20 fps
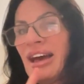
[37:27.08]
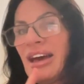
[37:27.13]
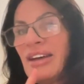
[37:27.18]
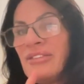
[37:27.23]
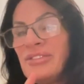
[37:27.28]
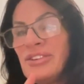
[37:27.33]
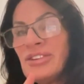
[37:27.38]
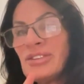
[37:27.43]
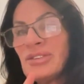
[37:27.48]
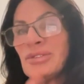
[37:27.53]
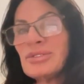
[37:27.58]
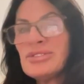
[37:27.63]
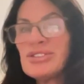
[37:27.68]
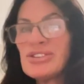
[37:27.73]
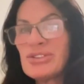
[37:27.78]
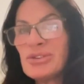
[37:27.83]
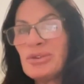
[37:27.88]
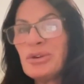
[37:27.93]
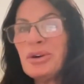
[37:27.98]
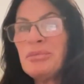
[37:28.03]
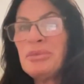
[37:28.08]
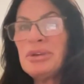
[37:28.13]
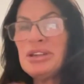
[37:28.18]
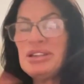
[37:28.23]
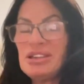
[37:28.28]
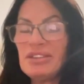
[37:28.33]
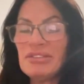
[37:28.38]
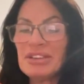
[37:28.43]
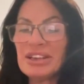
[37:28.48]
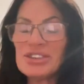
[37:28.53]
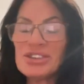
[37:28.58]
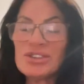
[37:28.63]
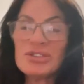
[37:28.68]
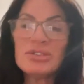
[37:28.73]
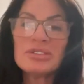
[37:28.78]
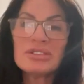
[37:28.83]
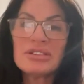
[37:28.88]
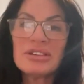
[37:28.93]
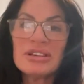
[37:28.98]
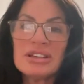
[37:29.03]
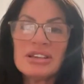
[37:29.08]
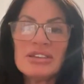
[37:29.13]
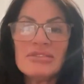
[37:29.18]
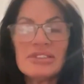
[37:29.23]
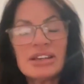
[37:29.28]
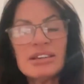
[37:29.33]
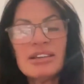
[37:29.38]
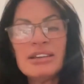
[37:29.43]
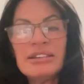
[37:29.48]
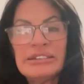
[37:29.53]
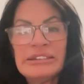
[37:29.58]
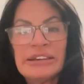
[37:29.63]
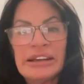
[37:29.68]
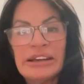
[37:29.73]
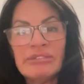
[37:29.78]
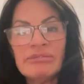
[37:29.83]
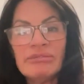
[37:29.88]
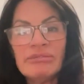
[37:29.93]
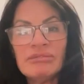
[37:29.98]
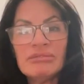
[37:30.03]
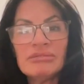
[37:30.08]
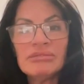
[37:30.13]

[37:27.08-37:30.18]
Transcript: If you're going shopping, you've got a shortcut, you've got the internet.